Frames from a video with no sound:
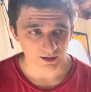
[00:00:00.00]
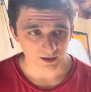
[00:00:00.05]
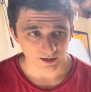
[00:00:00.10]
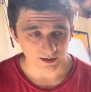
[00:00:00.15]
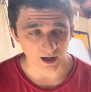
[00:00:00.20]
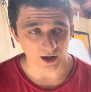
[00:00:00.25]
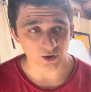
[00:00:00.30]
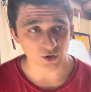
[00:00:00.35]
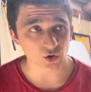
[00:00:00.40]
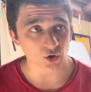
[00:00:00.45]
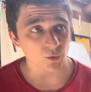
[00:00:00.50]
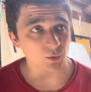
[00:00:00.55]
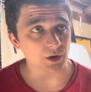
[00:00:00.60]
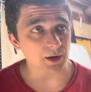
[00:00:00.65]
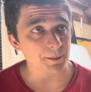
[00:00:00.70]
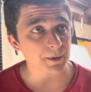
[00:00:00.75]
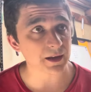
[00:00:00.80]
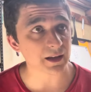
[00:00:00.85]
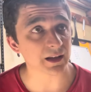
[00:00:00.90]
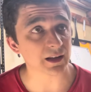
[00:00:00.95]
Now, you don't want
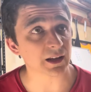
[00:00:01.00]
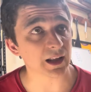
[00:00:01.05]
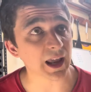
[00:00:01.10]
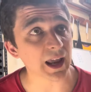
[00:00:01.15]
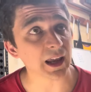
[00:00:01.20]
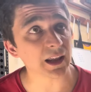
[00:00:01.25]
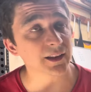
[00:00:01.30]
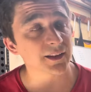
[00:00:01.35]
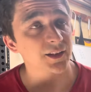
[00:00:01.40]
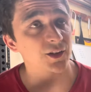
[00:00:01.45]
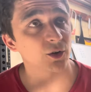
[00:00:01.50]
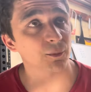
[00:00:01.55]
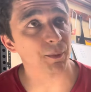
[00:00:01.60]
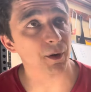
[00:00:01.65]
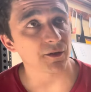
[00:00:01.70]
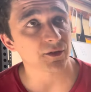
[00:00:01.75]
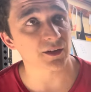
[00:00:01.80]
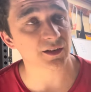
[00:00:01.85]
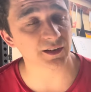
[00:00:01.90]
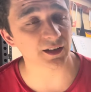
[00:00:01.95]
to be in anterior
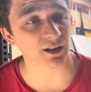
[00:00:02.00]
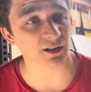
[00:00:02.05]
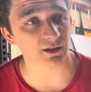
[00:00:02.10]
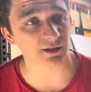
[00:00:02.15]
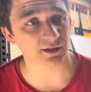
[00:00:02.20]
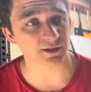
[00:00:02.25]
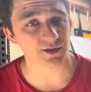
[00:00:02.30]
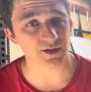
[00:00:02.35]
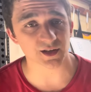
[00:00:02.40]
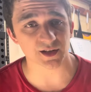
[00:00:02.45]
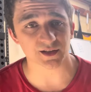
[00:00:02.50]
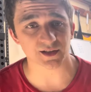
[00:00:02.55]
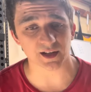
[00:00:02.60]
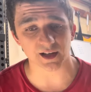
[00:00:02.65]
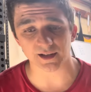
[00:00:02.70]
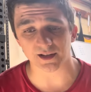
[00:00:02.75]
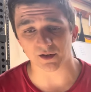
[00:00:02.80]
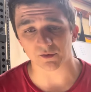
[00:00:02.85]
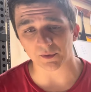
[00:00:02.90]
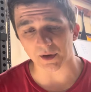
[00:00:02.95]
pelvic tilt just
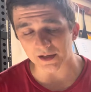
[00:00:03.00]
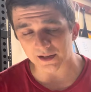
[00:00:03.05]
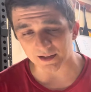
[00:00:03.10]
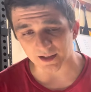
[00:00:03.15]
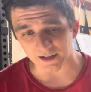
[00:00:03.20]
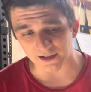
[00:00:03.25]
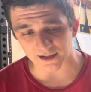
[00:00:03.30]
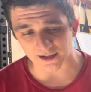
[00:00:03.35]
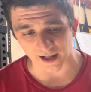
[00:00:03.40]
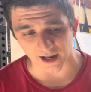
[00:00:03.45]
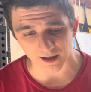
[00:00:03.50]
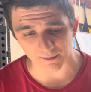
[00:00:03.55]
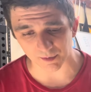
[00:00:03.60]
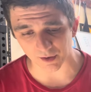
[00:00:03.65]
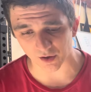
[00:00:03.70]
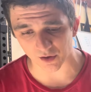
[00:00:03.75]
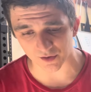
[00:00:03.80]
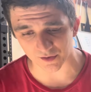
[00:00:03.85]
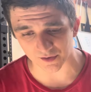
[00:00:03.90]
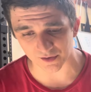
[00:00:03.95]
as a resting state
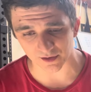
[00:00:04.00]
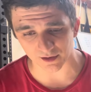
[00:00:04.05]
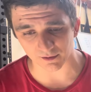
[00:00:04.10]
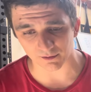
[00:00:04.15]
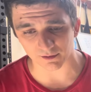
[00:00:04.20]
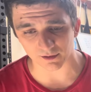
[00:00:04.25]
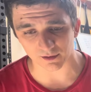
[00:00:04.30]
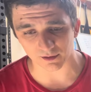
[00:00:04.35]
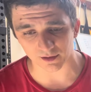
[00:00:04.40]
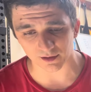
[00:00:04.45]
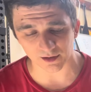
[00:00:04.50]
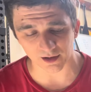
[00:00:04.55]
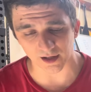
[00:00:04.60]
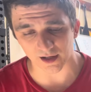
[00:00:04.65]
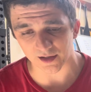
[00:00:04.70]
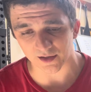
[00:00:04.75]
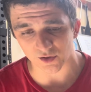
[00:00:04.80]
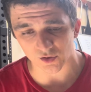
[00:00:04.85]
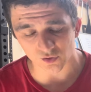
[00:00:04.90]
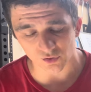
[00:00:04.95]
because the, the thing
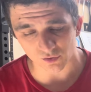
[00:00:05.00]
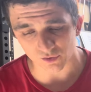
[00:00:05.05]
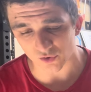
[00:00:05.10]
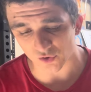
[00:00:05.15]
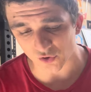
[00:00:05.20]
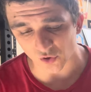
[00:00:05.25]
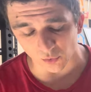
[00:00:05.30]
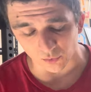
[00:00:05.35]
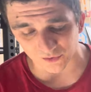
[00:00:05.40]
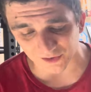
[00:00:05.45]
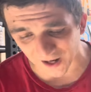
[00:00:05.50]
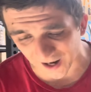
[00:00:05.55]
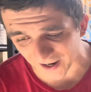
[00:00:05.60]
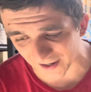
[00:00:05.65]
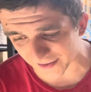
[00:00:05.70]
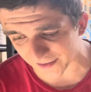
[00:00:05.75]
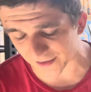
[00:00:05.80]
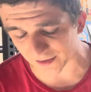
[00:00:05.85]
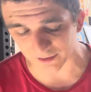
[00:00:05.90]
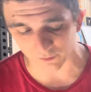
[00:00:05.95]
is so
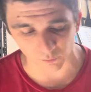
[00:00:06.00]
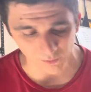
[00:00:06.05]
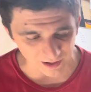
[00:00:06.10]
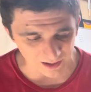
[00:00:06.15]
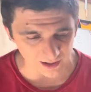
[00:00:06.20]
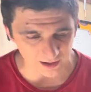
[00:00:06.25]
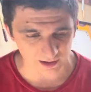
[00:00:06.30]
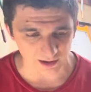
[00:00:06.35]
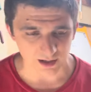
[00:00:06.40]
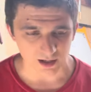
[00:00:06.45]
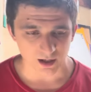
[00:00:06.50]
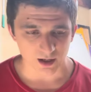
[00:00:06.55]
tight and weak.